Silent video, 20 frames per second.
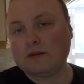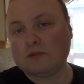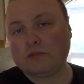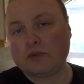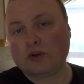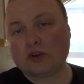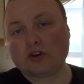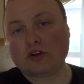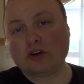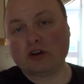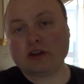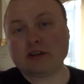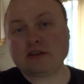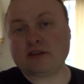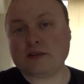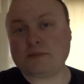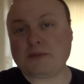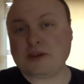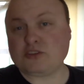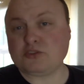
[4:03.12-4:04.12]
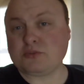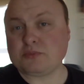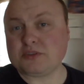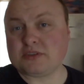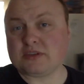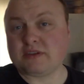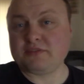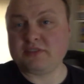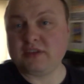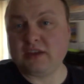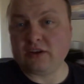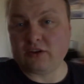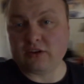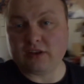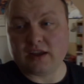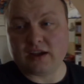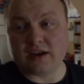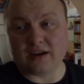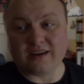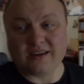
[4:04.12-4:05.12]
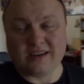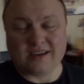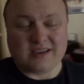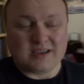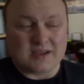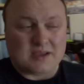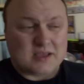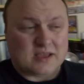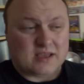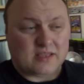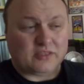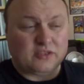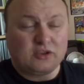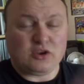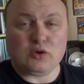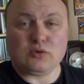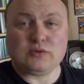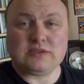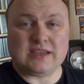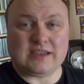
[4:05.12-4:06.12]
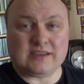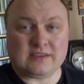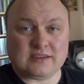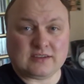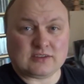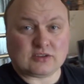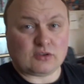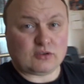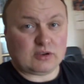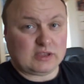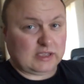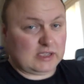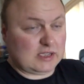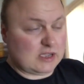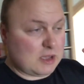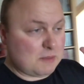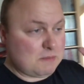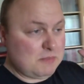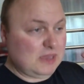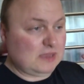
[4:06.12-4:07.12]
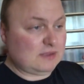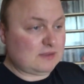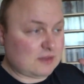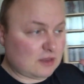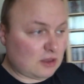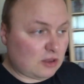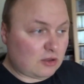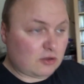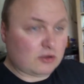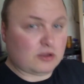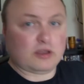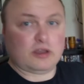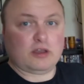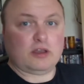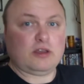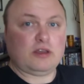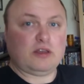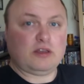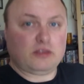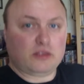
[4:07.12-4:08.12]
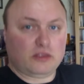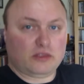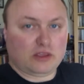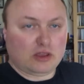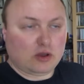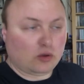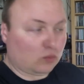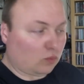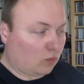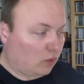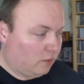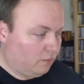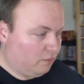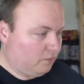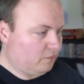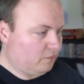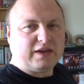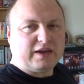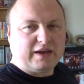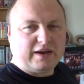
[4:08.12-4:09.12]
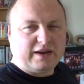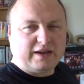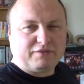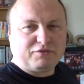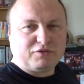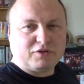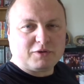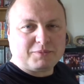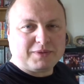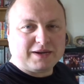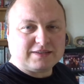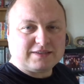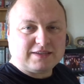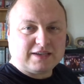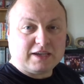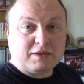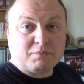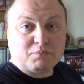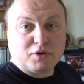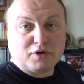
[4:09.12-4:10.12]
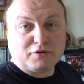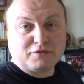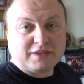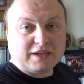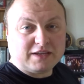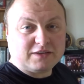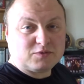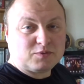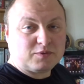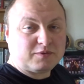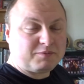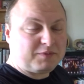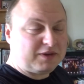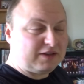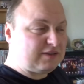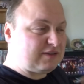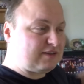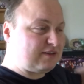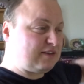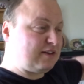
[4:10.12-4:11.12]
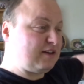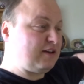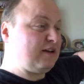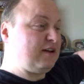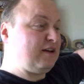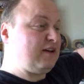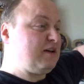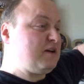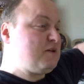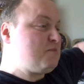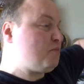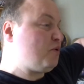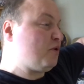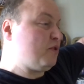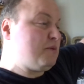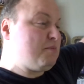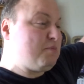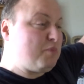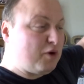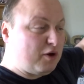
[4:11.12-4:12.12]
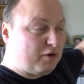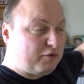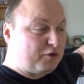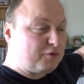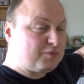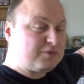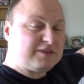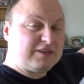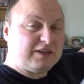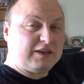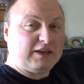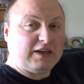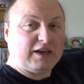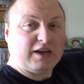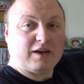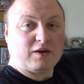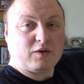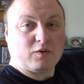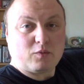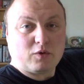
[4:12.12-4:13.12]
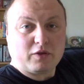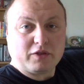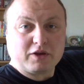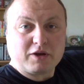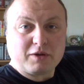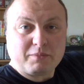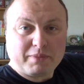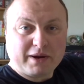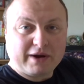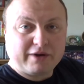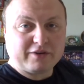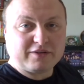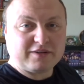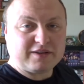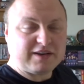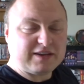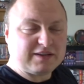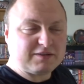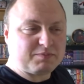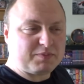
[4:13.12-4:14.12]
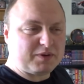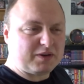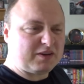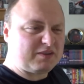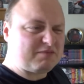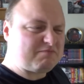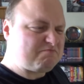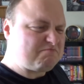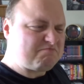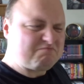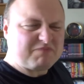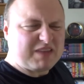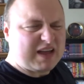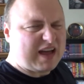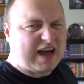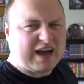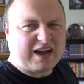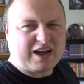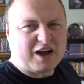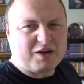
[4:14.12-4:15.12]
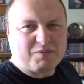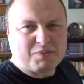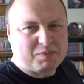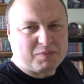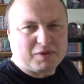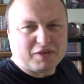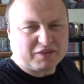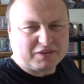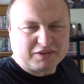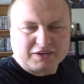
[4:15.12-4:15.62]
But according to the measurements I've seen online, the new tent is only a metre longer than the old one. And I thought about taking both tents with me to put them both up to see what the comparison is, but I can't be bothered.